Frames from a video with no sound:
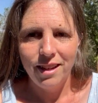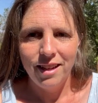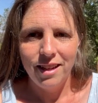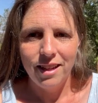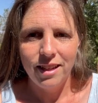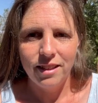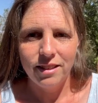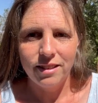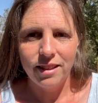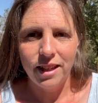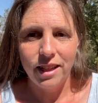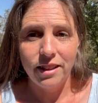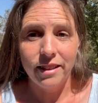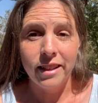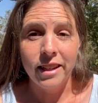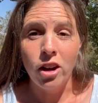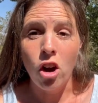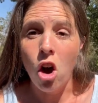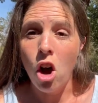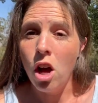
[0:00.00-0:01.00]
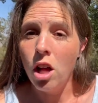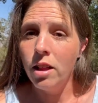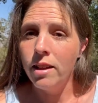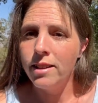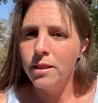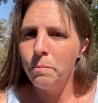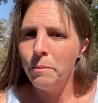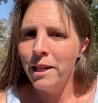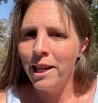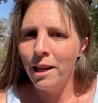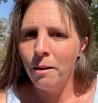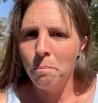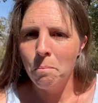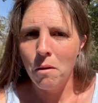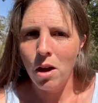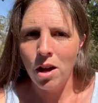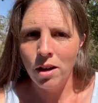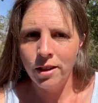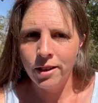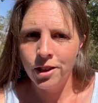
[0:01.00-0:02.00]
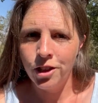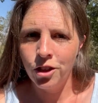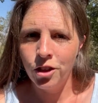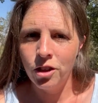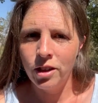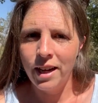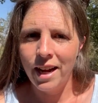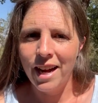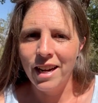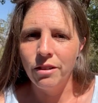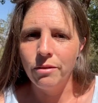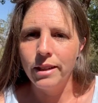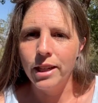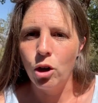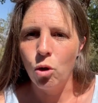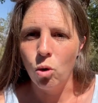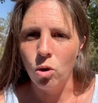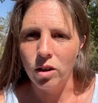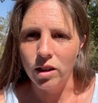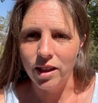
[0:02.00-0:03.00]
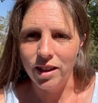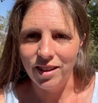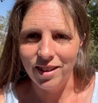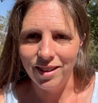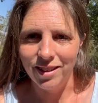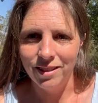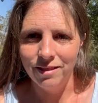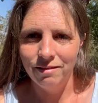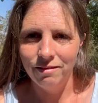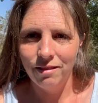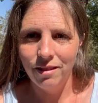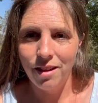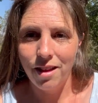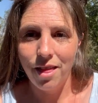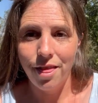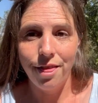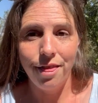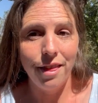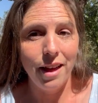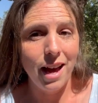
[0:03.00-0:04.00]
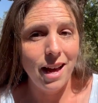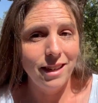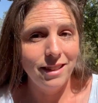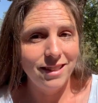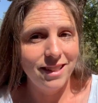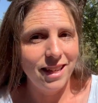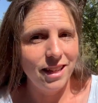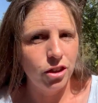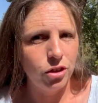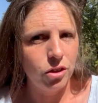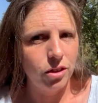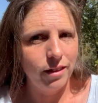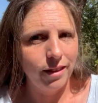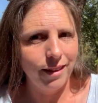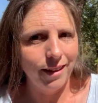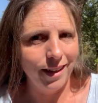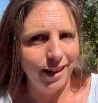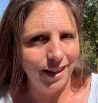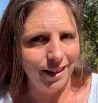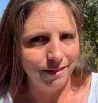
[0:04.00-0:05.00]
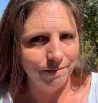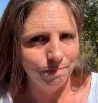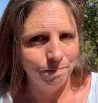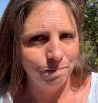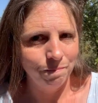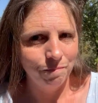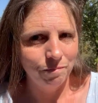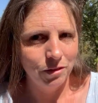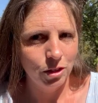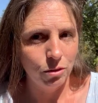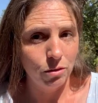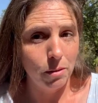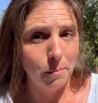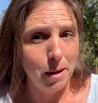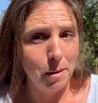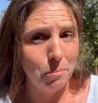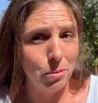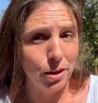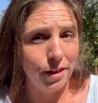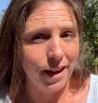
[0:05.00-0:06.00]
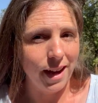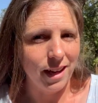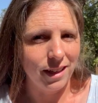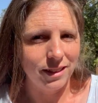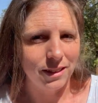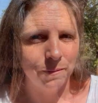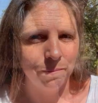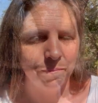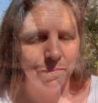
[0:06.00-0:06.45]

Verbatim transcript: is that the call is being monitored and recorded. That is a good thing. Remember that.